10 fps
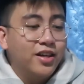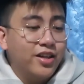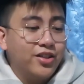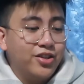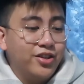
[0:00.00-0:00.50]

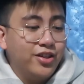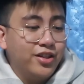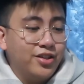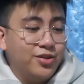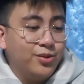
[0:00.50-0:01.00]
and turned it
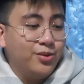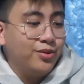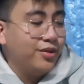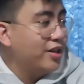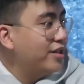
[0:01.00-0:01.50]
into
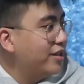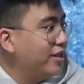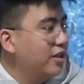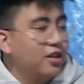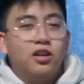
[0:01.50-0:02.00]
this.
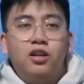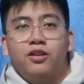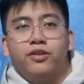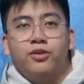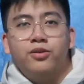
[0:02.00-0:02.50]

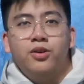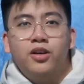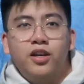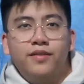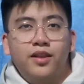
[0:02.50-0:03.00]
Although,
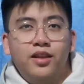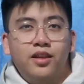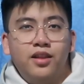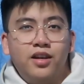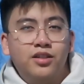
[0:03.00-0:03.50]
if they
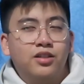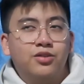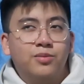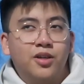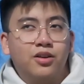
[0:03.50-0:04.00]
did actually
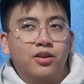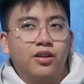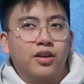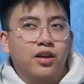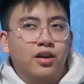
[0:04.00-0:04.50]
use my
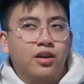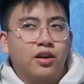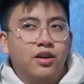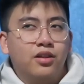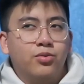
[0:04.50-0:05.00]
coin, I
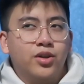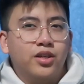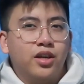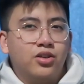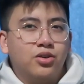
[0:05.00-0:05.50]
kind of wish
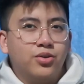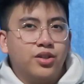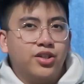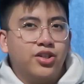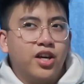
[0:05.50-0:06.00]
I chose
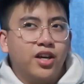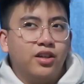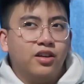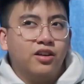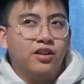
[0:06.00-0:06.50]
a
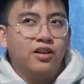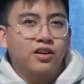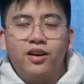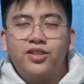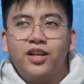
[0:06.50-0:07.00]
shinier,
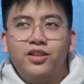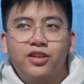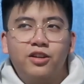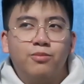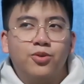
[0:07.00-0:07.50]

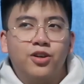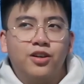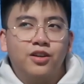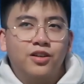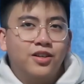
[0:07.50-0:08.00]

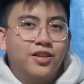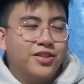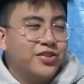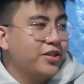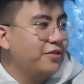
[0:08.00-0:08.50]
more
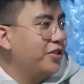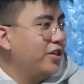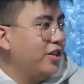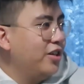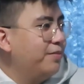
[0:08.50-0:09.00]

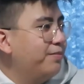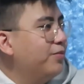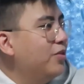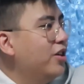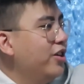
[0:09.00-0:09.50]
silvery
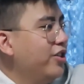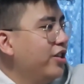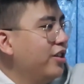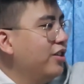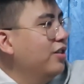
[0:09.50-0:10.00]

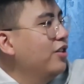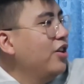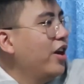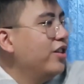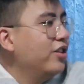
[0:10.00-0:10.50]
100
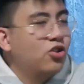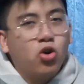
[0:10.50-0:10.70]
yen